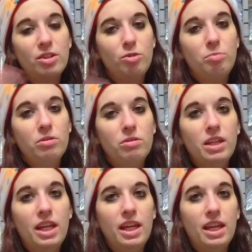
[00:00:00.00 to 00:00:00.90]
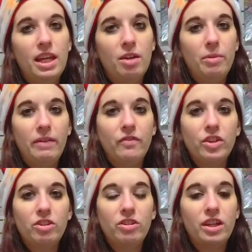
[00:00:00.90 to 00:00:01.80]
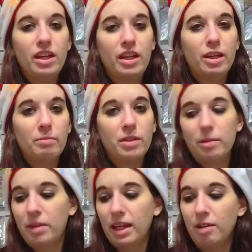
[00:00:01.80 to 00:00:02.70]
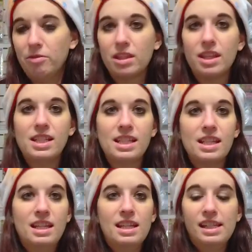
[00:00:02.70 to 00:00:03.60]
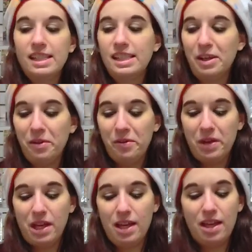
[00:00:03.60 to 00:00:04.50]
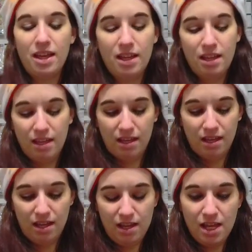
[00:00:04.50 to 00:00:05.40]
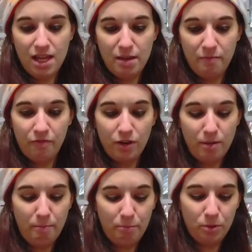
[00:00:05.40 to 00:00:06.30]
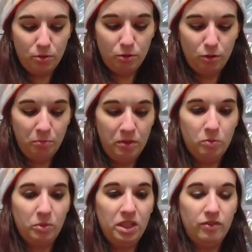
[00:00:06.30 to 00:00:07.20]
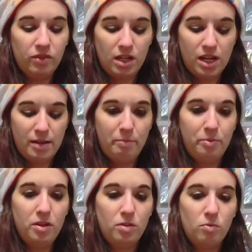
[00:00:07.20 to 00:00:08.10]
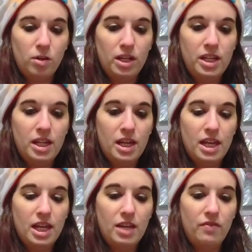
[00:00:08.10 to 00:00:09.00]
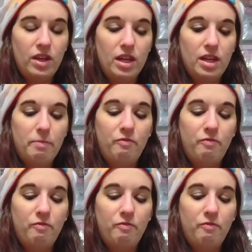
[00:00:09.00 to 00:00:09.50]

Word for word: I hope you're okay. Can't wait for you to um, come hang out with us. So, uh, um, from Boom, we've got book one of a